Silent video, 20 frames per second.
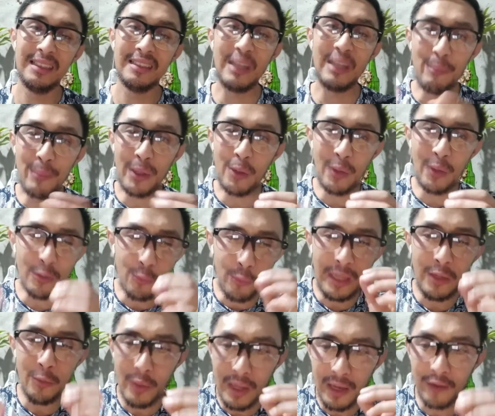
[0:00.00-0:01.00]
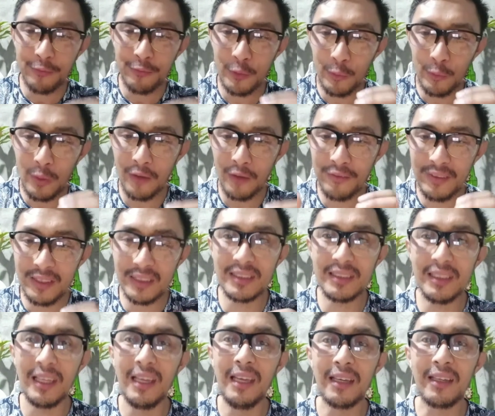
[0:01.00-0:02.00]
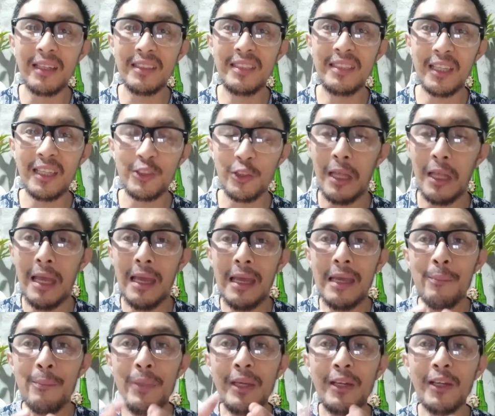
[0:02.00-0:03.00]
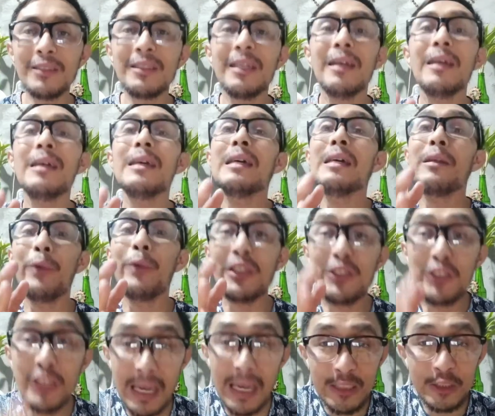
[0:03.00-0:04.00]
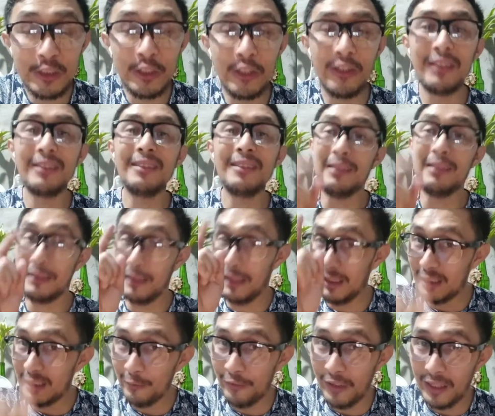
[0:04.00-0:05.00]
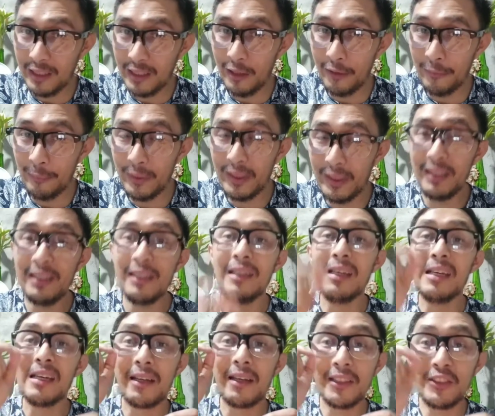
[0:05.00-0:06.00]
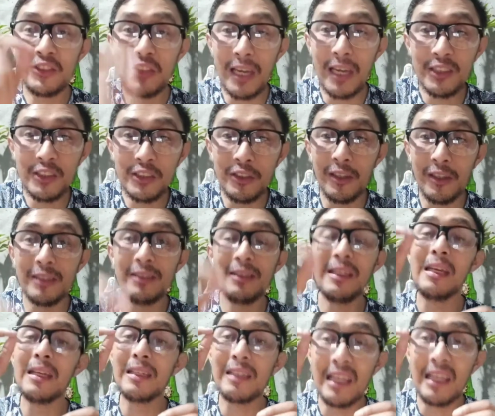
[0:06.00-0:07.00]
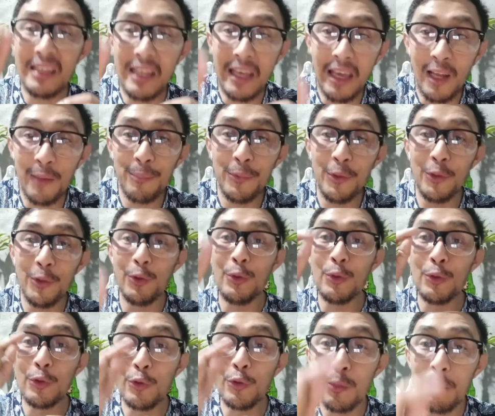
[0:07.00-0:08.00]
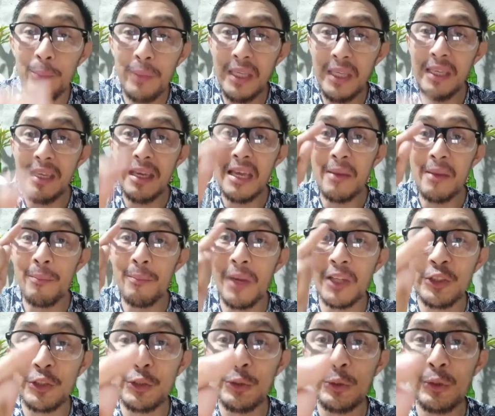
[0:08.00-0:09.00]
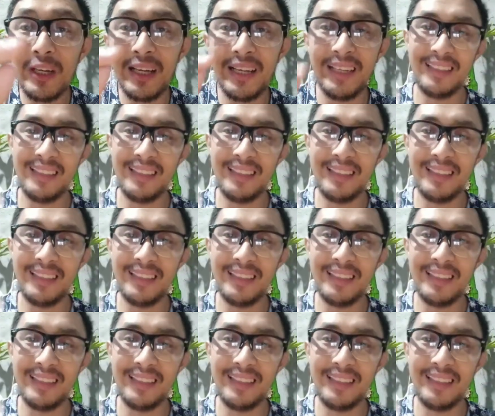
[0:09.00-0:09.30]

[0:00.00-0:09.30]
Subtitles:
Number one way we have to have this rejection. Because rejection, listen very carefully, rejection can help you to be mature.